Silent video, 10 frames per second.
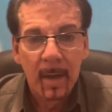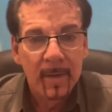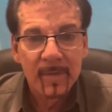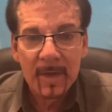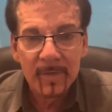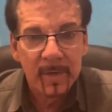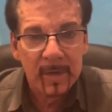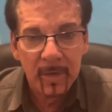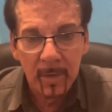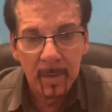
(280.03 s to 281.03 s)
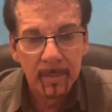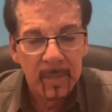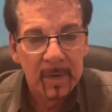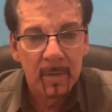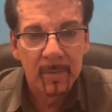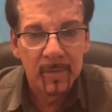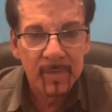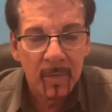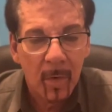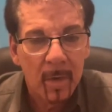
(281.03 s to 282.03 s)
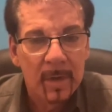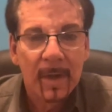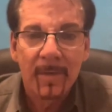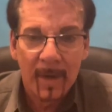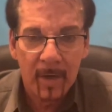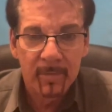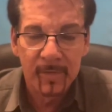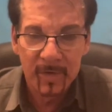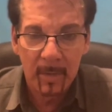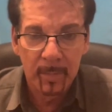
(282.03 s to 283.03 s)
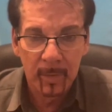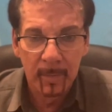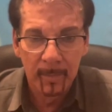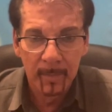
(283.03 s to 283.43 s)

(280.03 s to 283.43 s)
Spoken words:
It's easily cured. Go to the store, get dandruff shampoo.